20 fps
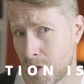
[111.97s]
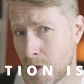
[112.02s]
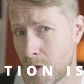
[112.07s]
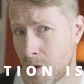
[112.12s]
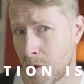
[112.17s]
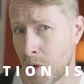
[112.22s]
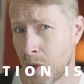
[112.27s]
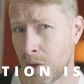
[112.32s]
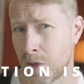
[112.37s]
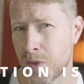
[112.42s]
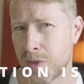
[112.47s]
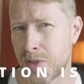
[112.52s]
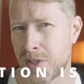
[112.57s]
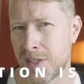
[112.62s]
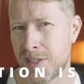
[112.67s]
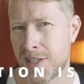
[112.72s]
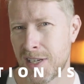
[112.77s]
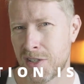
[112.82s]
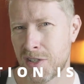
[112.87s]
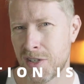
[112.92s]
all those
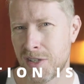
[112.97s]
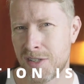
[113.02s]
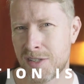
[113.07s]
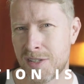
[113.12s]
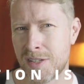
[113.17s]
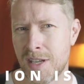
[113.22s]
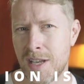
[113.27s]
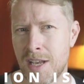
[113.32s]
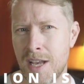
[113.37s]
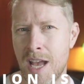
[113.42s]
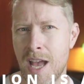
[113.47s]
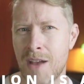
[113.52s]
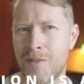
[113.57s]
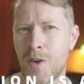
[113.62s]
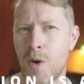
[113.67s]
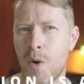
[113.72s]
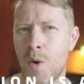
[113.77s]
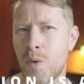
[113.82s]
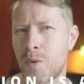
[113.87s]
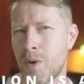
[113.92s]
decisions have
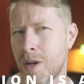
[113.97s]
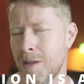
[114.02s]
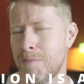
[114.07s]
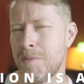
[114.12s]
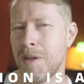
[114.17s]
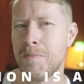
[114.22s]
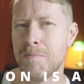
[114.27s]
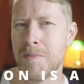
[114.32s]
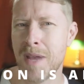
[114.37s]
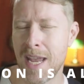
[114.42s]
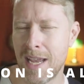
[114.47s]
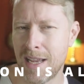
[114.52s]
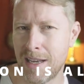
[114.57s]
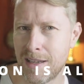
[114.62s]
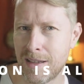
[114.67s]
already been made.